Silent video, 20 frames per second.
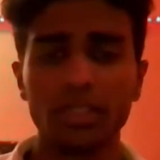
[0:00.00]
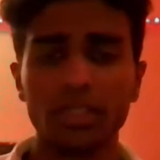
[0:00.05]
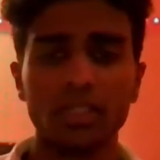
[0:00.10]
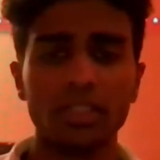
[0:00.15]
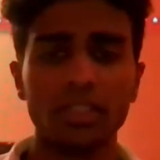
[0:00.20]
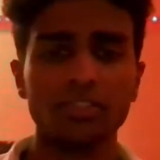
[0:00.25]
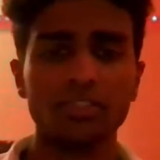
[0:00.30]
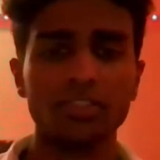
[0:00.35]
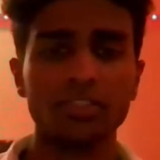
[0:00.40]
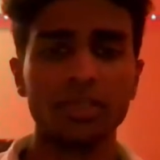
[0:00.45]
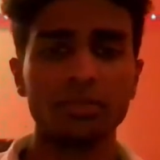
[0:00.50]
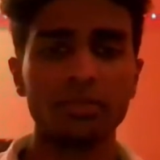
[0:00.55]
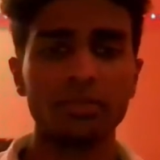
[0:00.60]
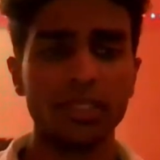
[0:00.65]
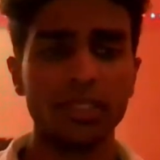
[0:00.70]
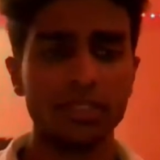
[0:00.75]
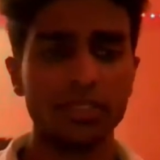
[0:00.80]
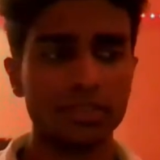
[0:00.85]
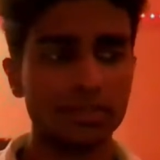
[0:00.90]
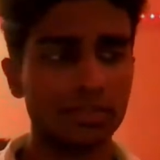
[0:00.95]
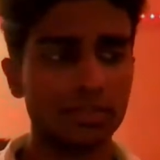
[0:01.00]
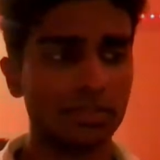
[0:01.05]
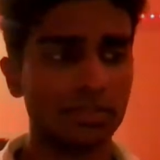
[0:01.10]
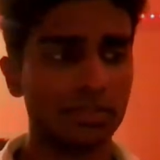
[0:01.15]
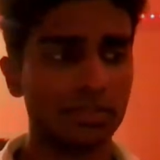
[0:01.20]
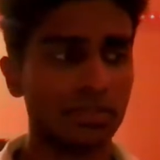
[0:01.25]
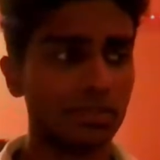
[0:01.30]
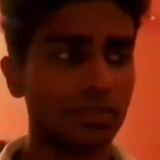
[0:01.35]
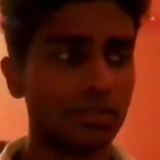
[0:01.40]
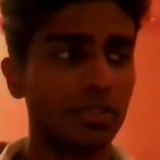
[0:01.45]
that's the updates.
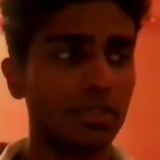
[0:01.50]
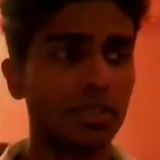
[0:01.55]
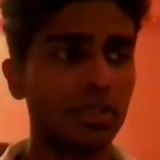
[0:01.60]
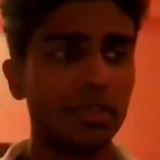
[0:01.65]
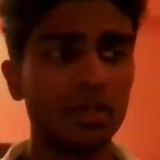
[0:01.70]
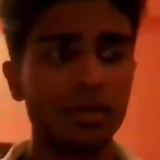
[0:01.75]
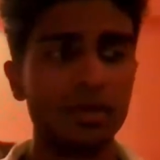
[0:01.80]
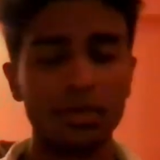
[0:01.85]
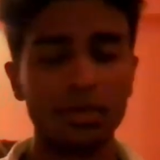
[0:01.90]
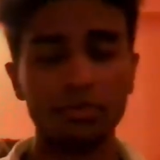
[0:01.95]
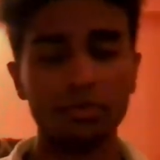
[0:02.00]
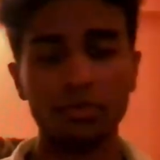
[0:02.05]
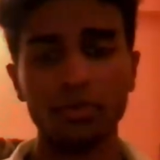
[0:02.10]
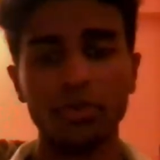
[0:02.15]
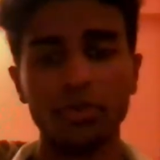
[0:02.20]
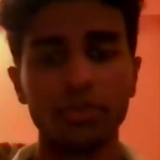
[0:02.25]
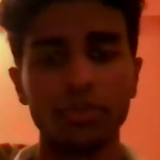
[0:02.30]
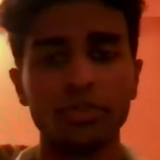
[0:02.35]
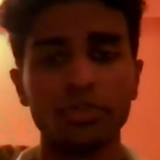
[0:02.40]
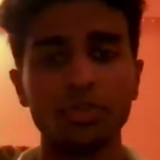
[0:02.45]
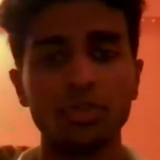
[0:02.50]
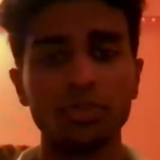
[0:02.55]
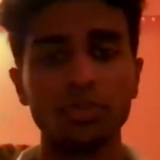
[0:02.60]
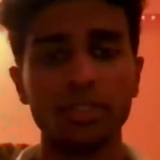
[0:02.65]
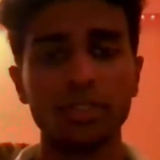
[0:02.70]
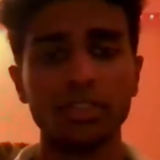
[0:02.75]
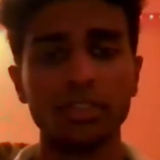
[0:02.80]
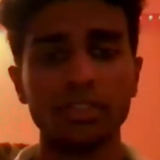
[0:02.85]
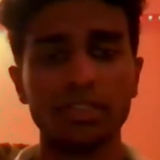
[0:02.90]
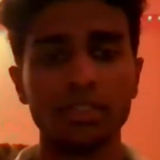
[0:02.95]
I'm going to do
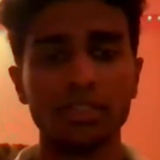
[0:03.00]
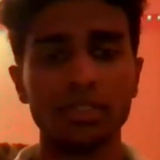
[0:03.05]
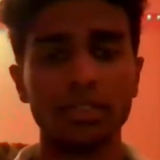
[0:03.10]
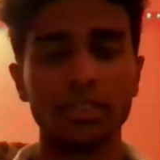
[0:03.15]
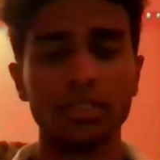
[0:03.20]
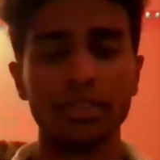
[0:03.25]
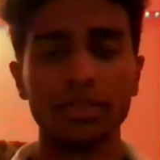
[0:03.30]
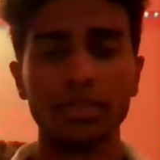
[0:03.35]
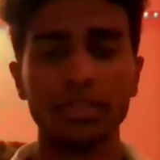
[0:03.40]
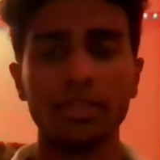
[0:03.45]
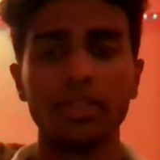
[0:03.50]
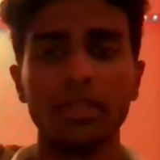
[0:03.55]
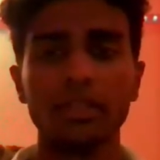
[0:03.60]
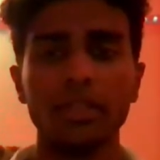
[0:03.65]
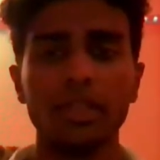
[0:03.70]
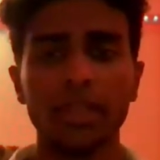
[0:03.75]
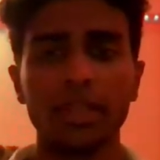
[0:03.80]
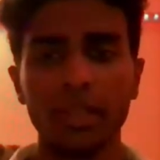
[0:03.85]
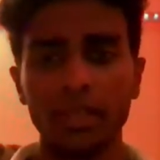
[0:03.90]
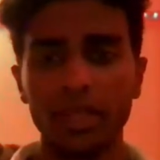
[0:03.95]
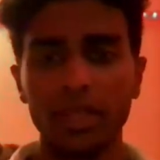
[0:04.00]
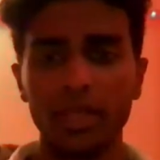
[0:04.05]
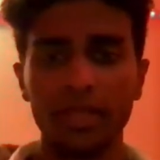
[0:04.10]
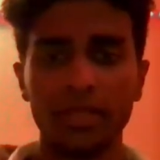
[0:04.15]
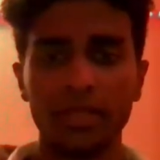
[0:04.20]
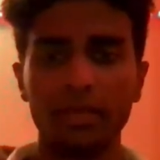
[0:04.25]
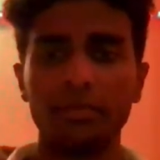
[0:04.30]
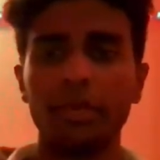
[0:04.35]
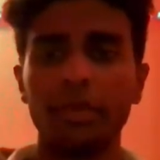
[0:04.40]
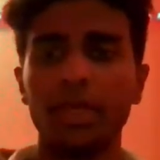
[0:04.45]
my journaling and
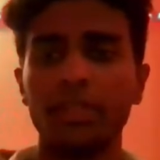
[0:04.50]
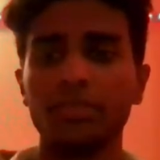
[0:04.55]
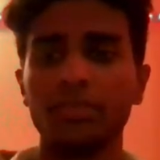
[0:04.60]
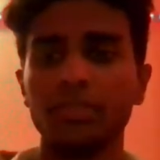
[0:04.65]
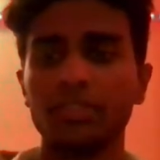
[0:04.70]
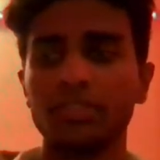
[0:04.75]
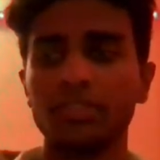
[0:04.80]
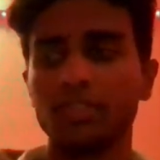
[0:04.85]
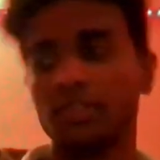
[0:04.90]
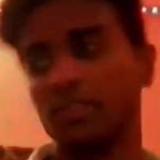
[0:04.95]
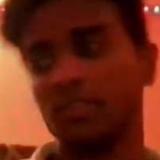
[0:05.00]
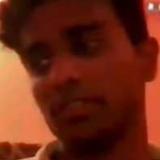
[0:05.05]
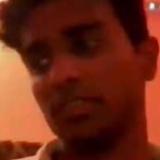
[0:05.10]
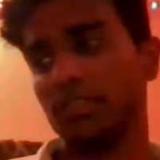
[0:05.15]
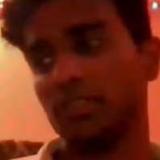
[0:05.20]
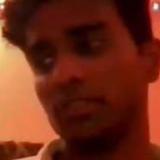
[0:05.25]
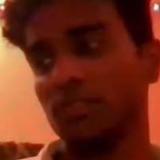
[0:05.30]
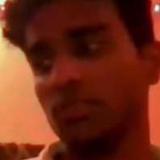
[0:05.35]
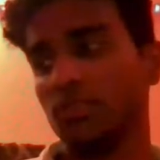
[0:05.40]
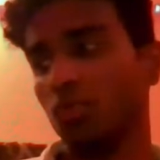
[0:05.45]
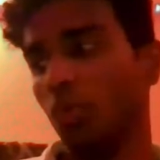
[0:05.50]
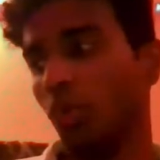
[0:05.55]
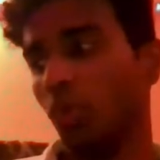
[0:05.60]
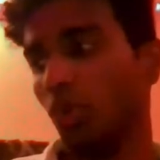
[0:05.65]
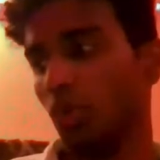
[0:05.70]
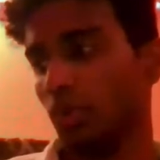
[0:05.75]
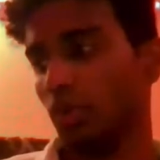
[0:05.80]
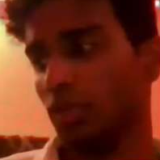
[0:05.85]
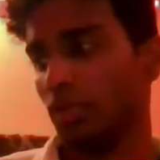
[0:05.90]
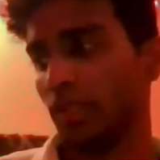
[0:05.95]
I manifested this
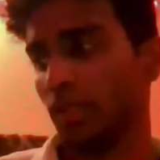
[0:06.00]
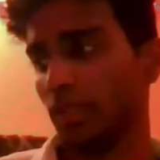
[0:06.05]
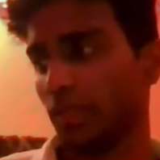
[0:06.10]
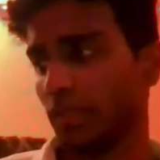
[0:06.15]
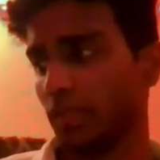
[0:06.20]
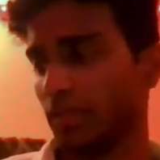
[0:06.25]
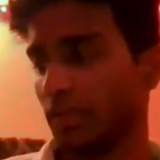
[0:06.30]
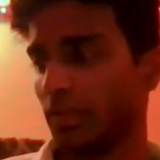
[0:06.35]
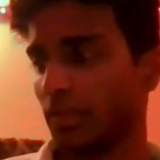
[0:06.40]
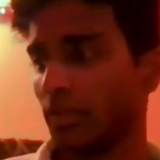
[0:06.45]
whole thing.